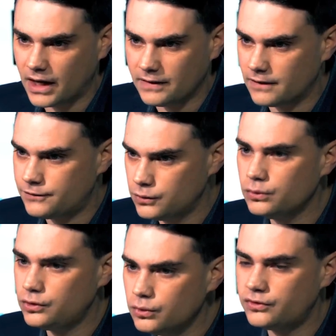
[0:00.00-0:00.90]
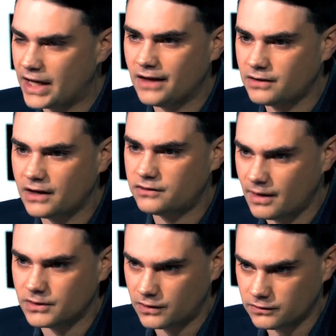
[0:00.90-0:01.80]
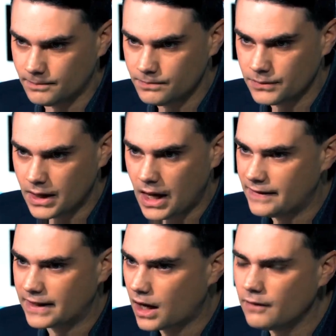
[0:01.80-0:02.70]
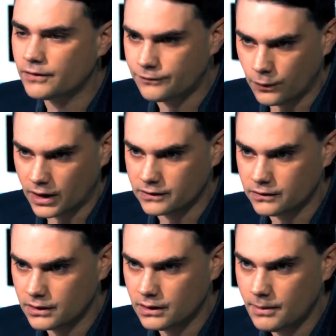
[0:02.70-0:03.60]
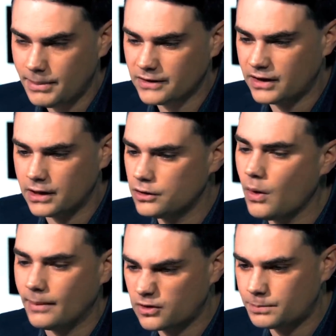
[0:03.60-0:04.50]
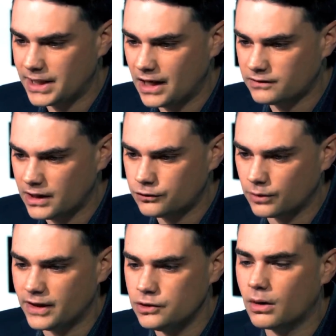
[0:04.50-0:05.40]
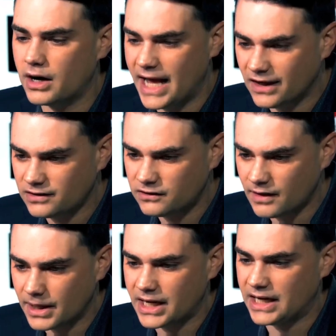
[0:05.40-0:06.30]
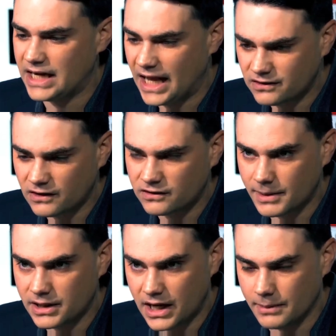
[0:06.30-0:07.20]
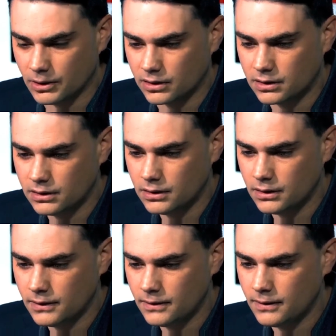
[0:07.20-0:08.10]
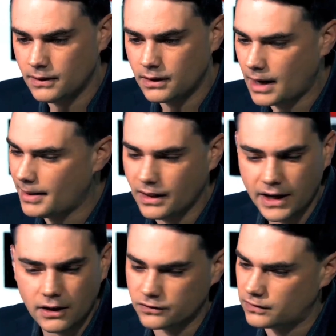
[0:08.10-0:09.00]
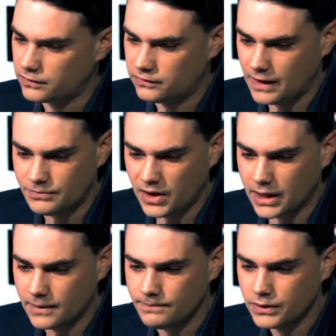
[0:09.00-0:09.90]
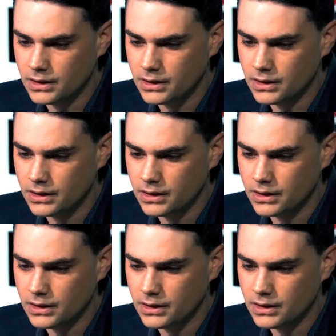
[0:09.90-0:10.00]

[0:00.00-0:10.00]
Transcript: saying that if you use anti-Semitism and then cover for it by saying, no, I'm just being anti-Israel, then you are an anti-Semite and an anti-Semite enabler. Kamala Harris does the same thing.